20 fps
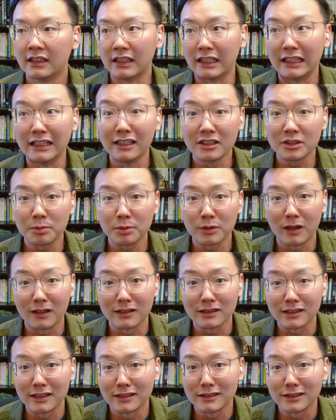In this
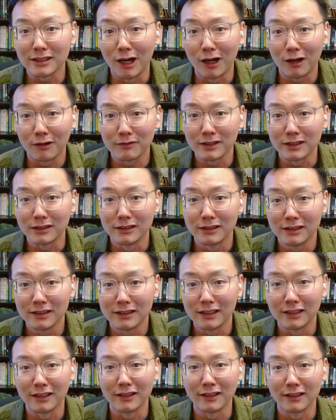process,
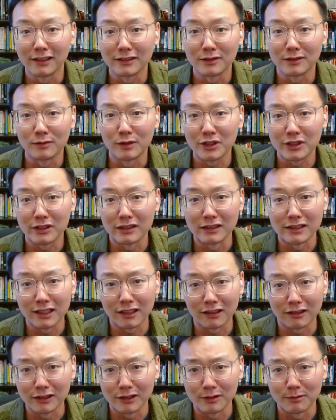often, I think as Richard and
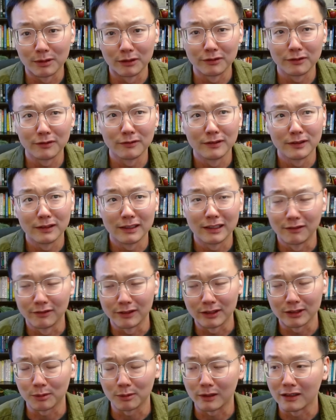Terry both have
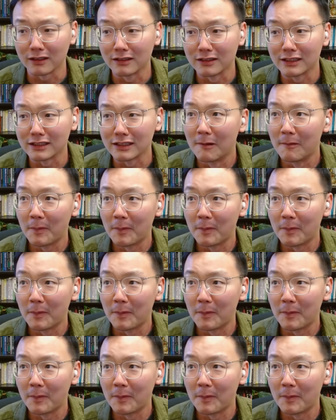experienced,